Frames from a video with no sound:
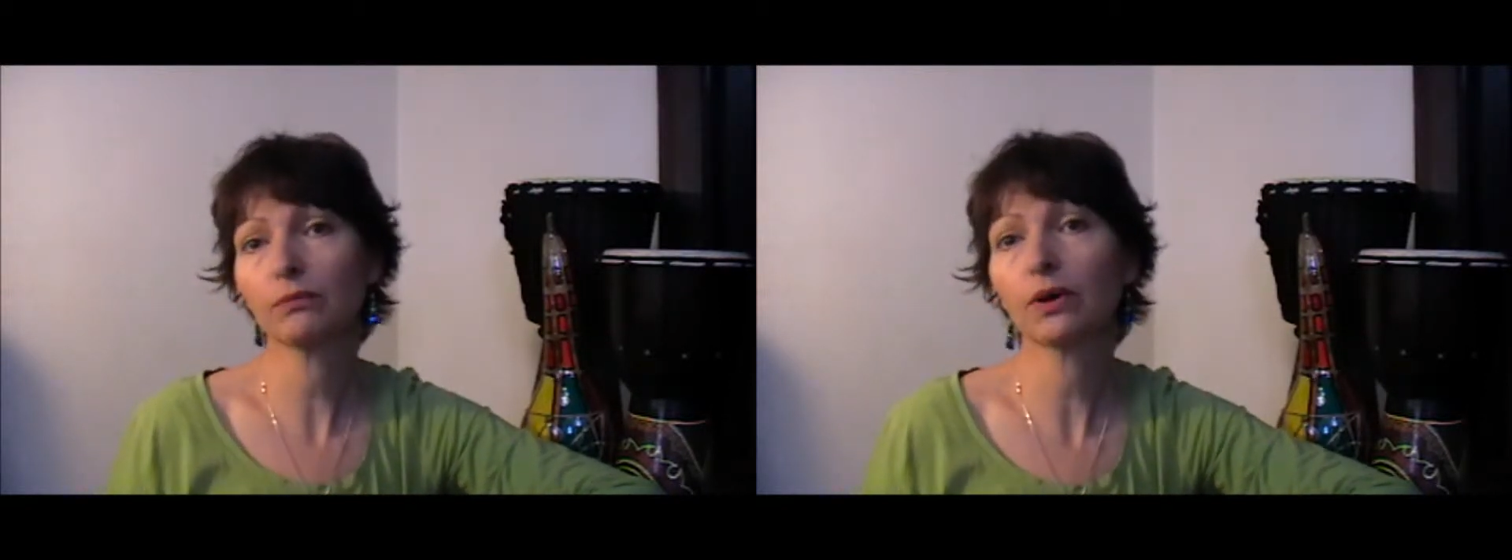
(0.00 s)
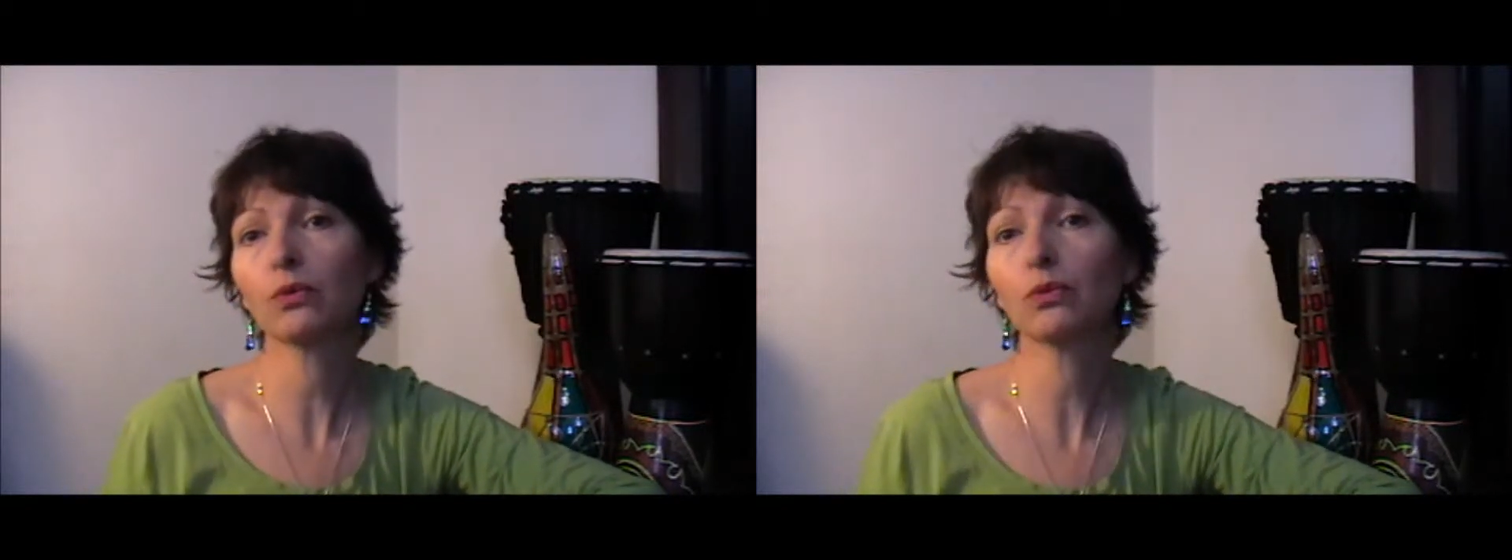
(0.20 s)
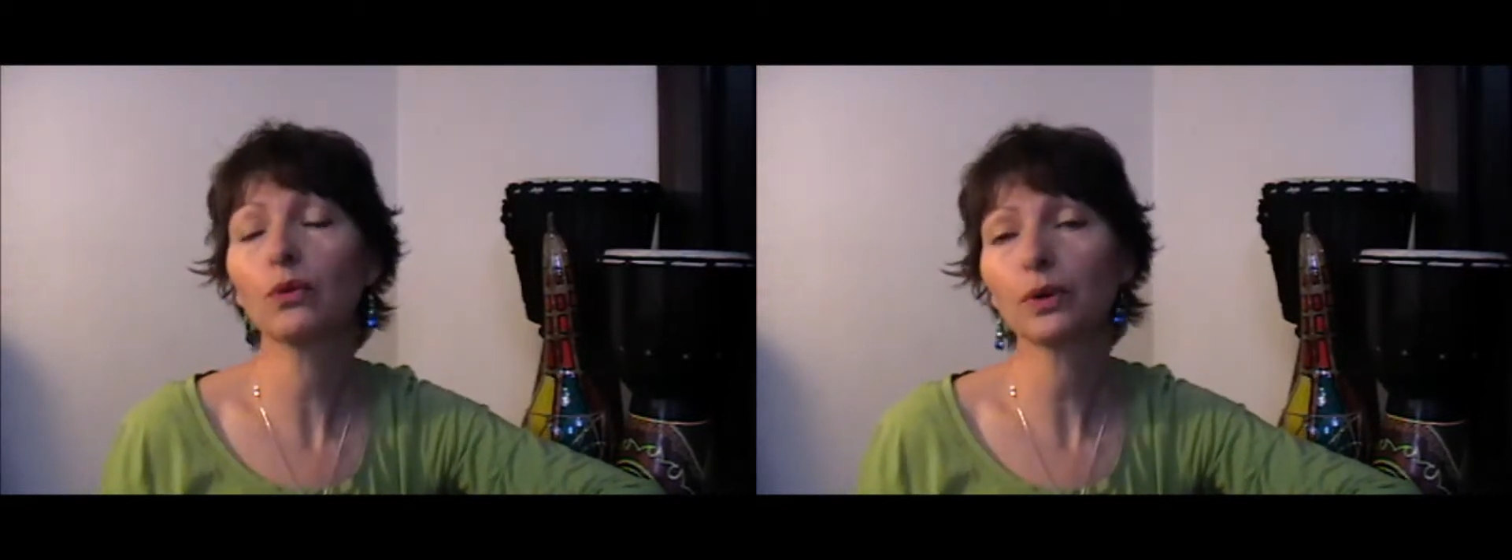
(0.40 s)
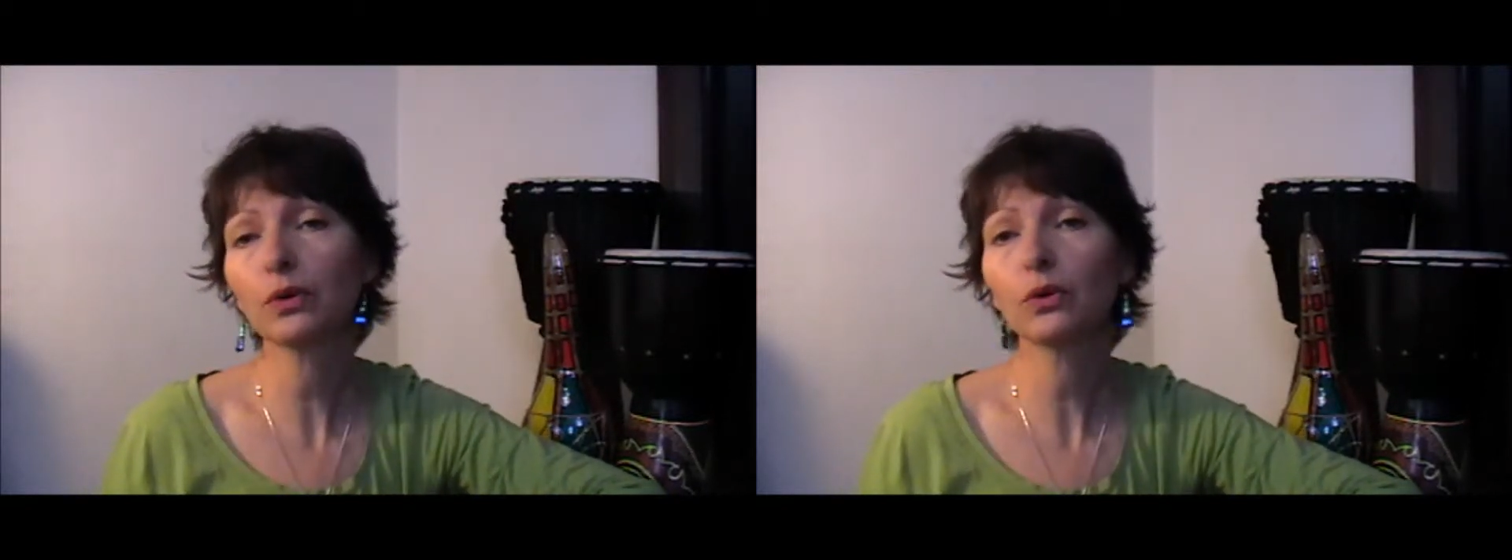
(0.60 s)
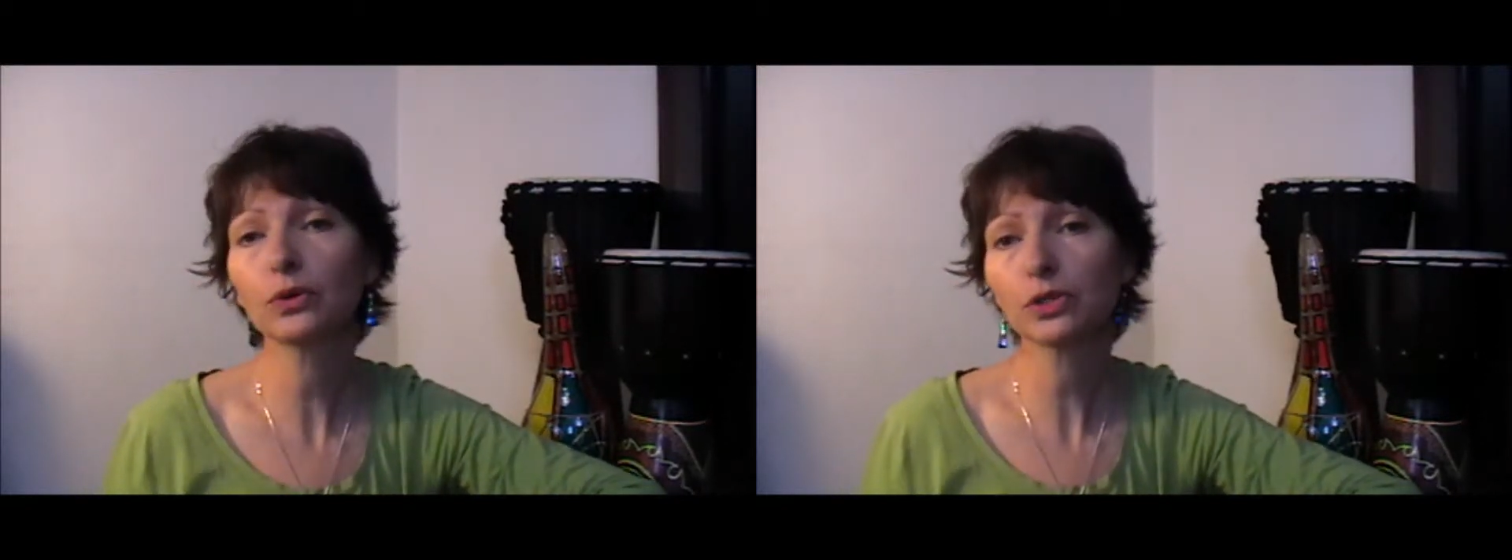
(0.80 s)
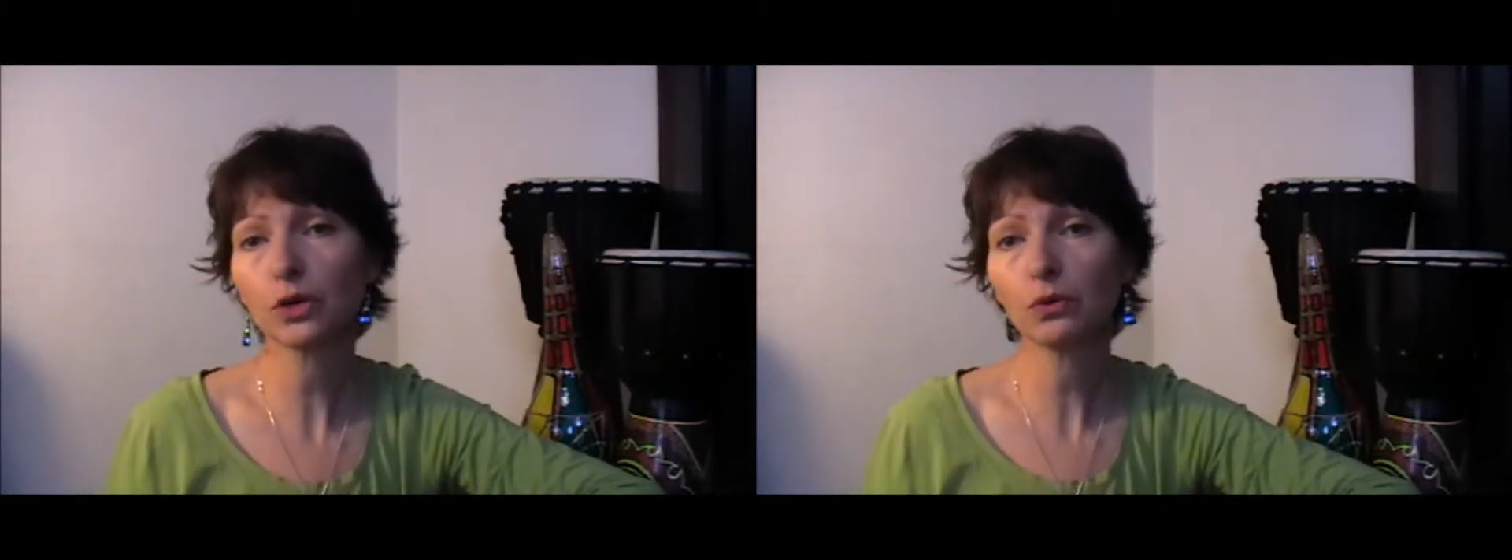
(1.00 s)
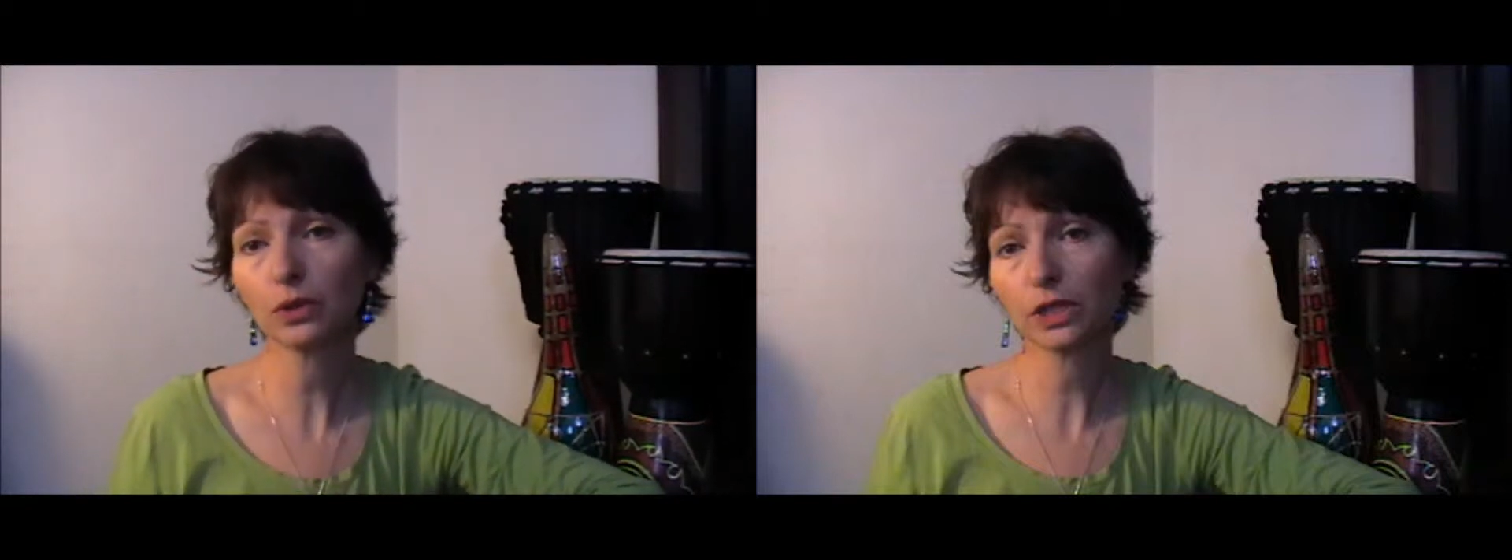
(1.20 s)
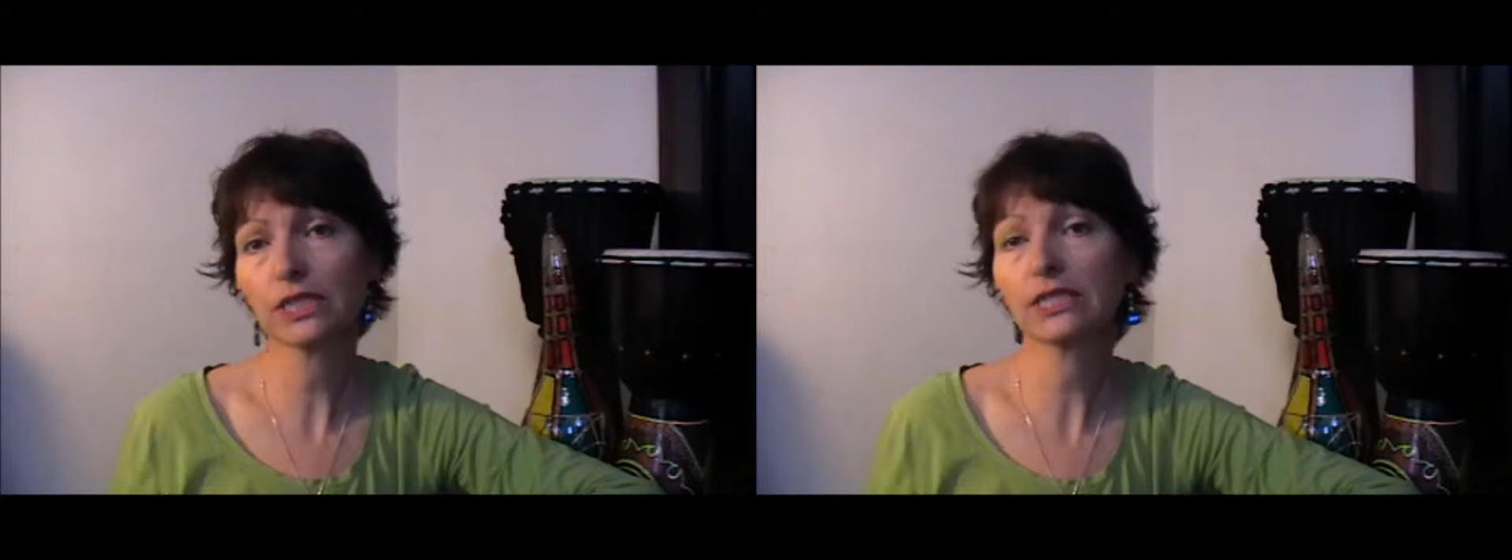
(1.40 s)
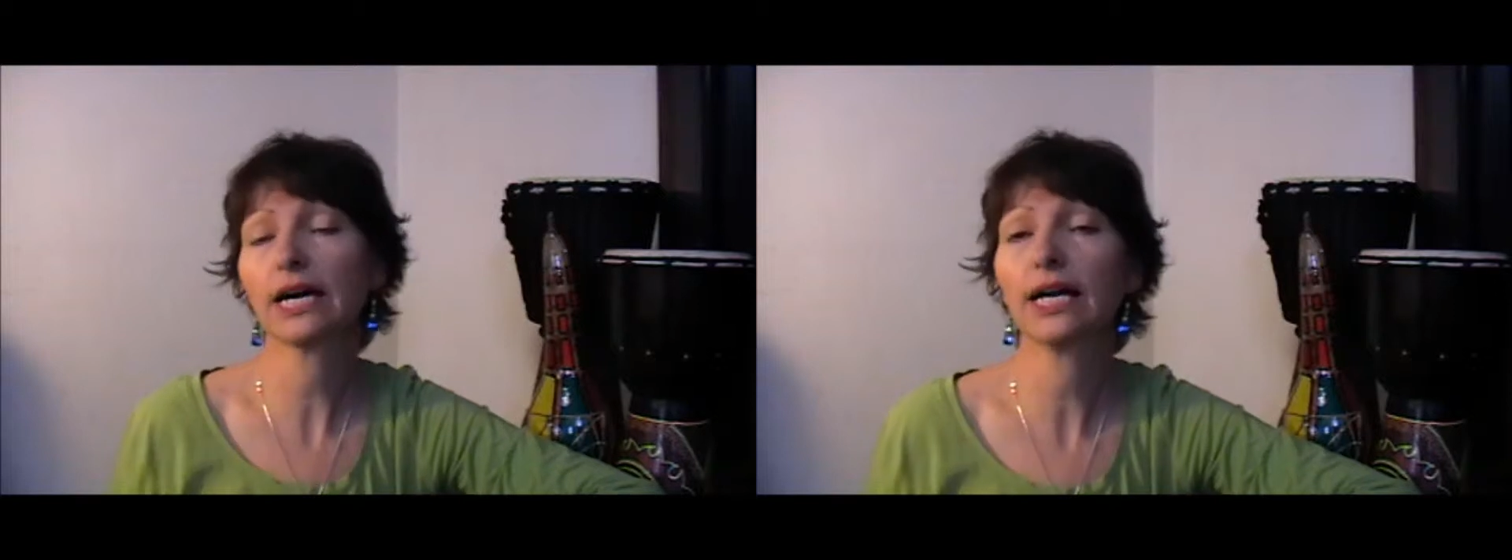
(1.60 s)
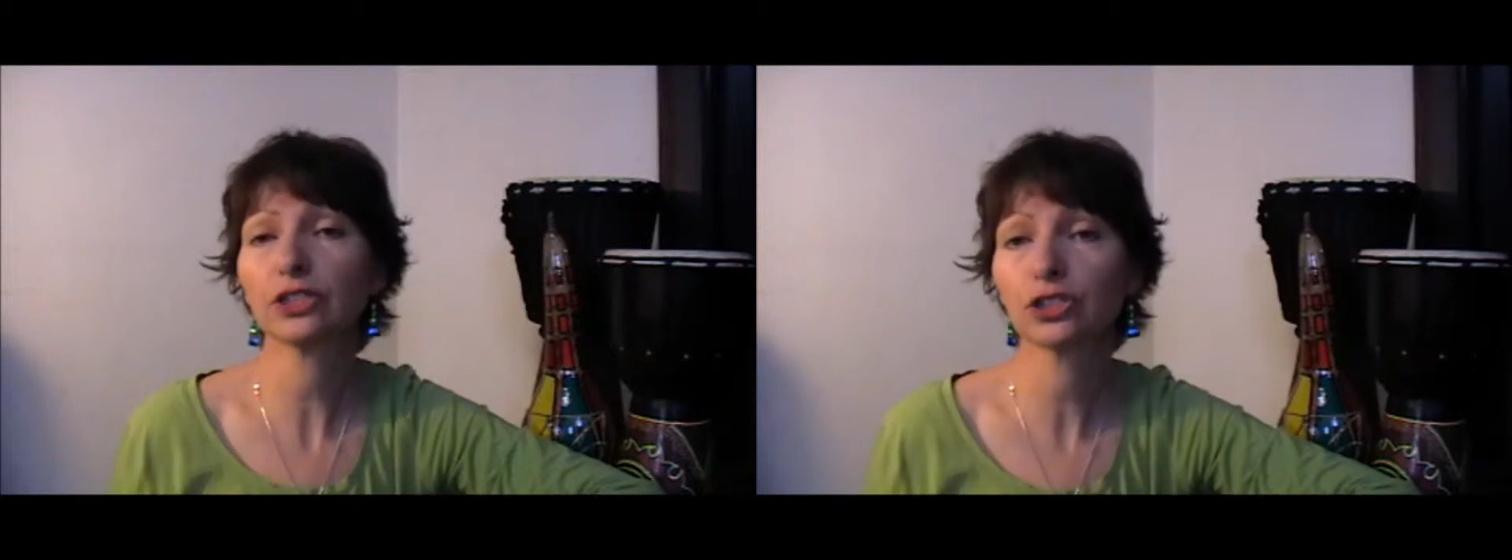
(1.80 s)
but what we also want to
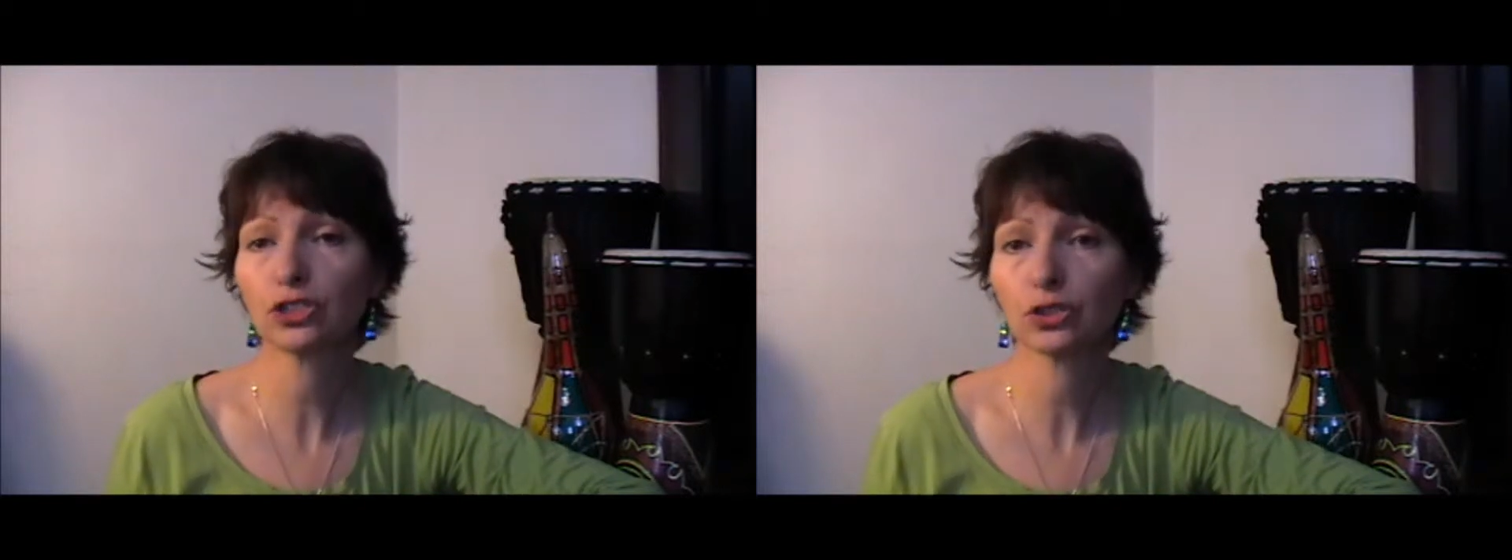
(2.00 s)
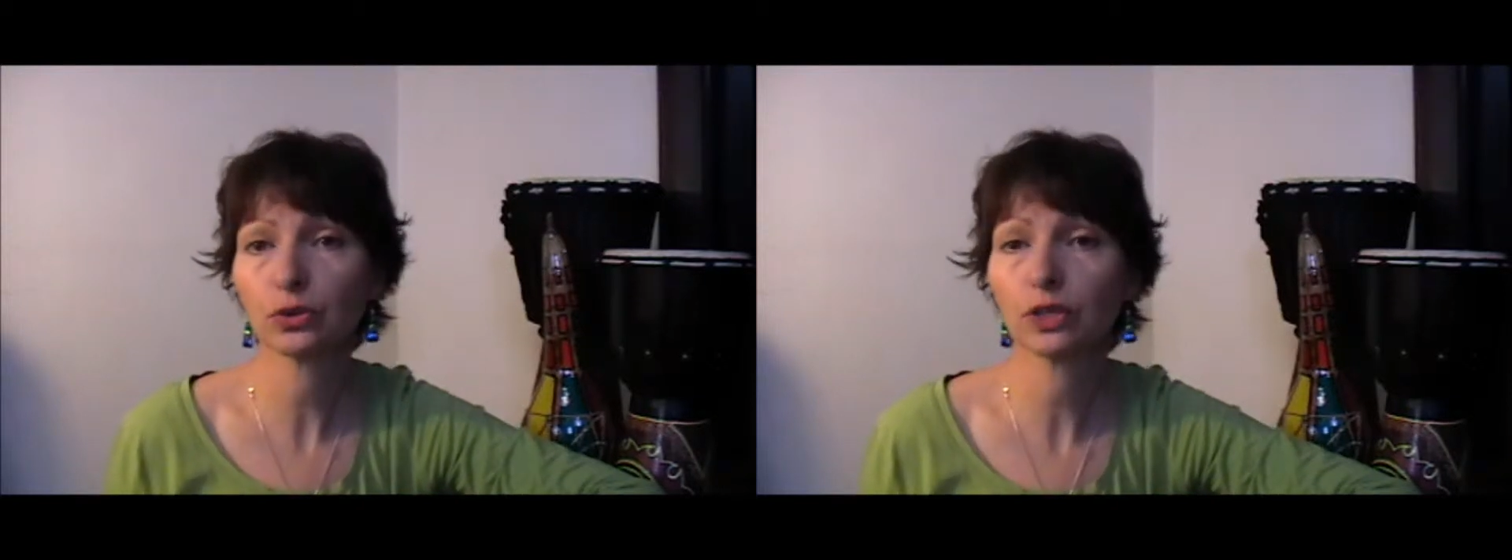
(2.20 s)
start to do